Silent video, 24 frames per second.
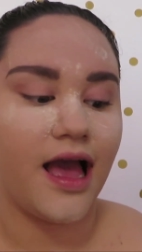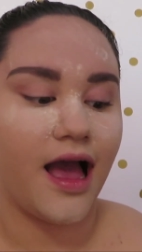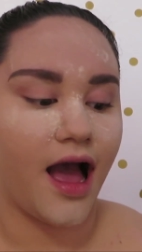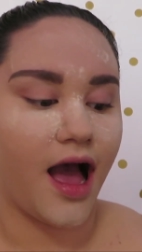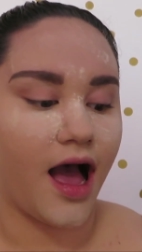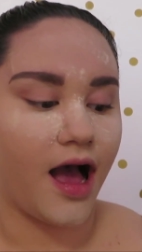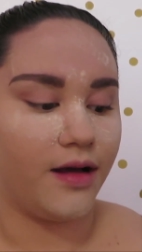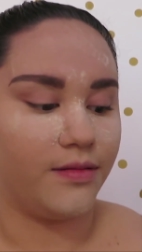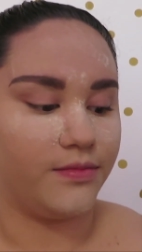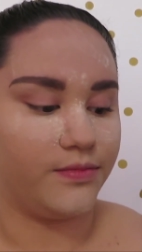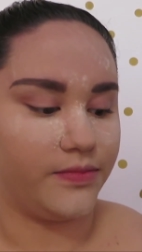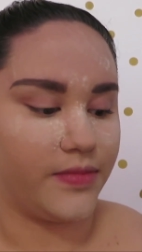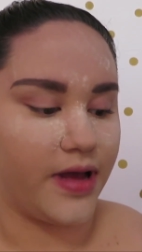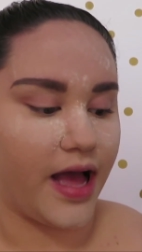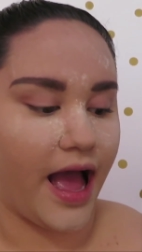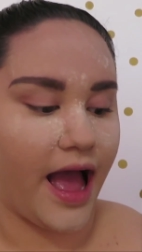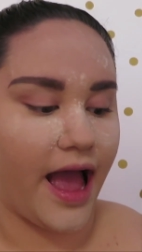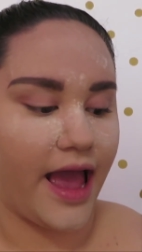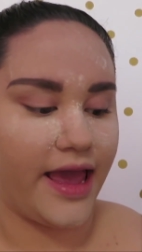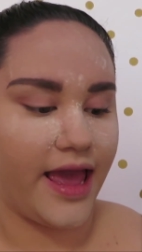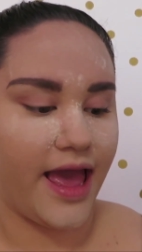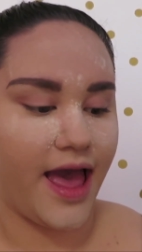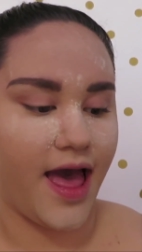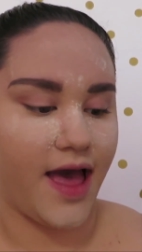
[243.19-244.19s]

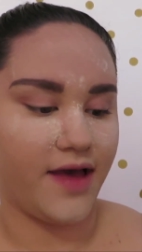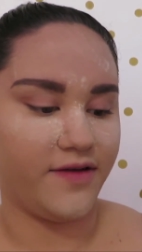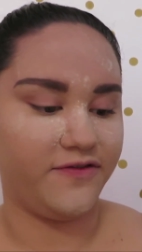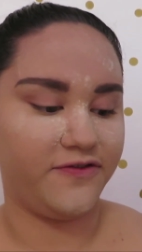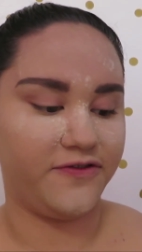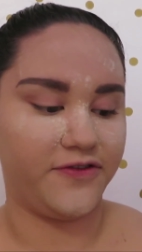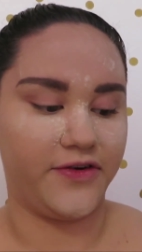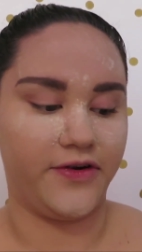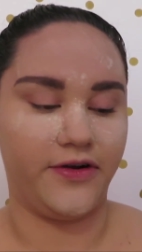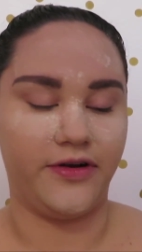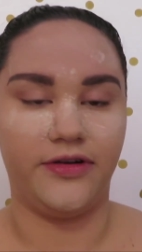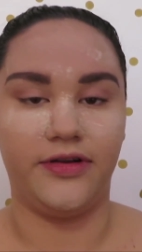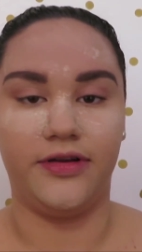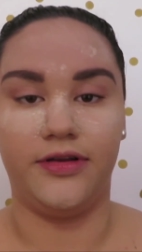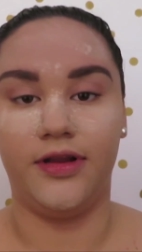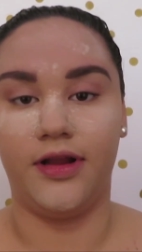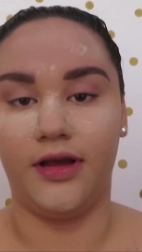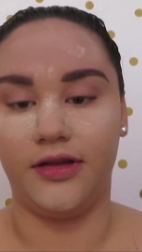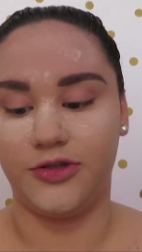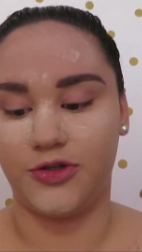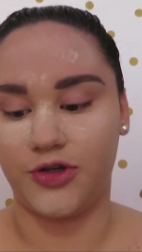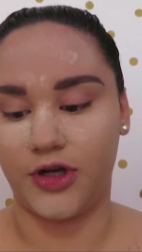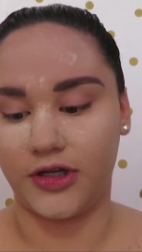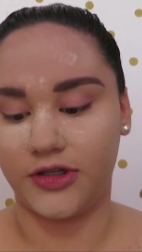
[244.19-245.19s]
I have for
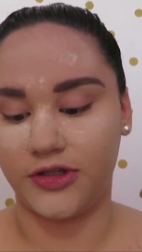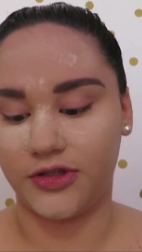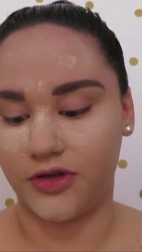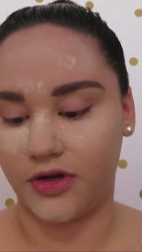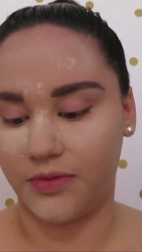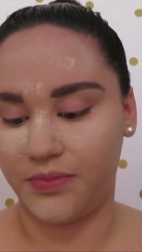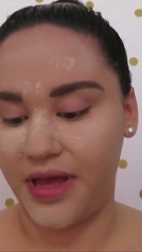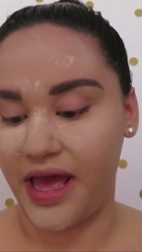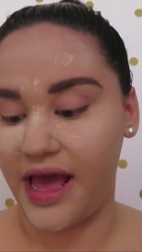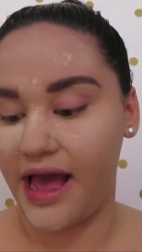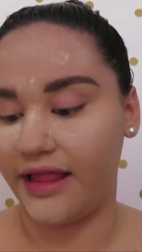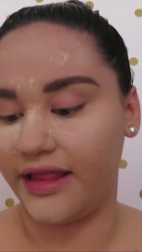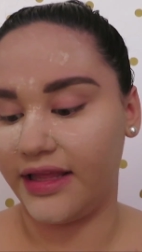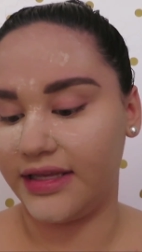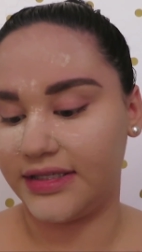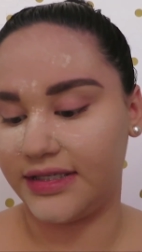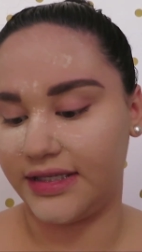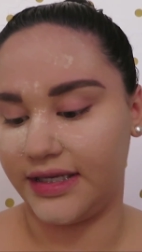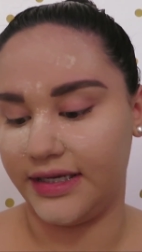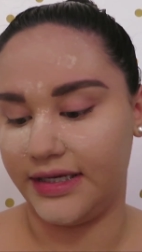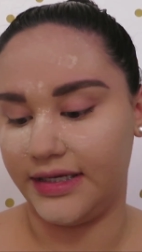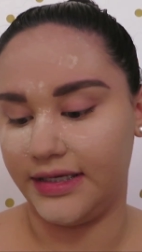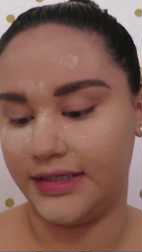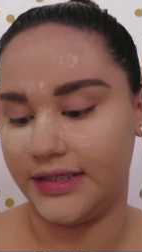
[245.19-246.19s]
drugstore palettes
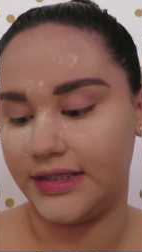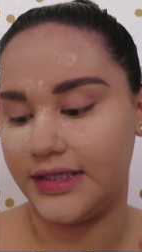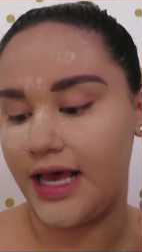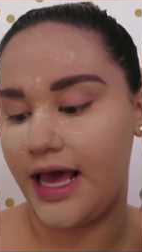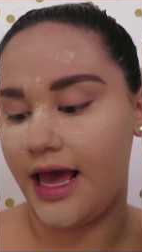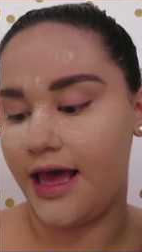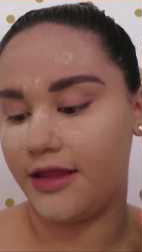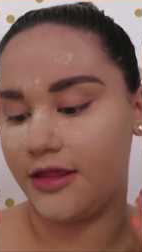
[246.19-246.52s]
is